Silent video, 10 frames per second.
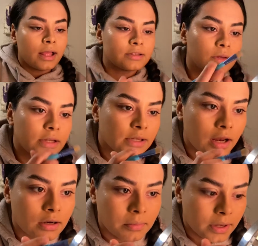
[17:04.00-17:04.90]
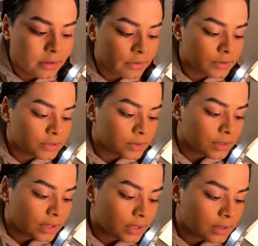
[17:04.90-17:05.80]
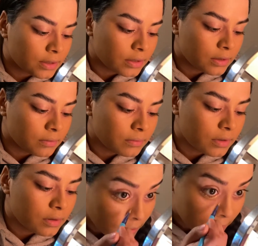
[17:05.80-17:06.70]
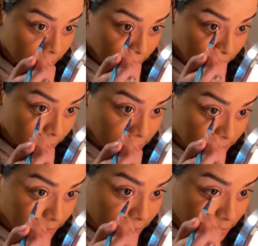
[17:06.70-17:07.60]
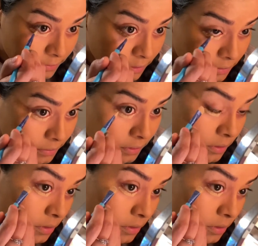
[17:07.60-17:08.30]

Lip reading: it's only $1 a month to get a little bit more space on your phone.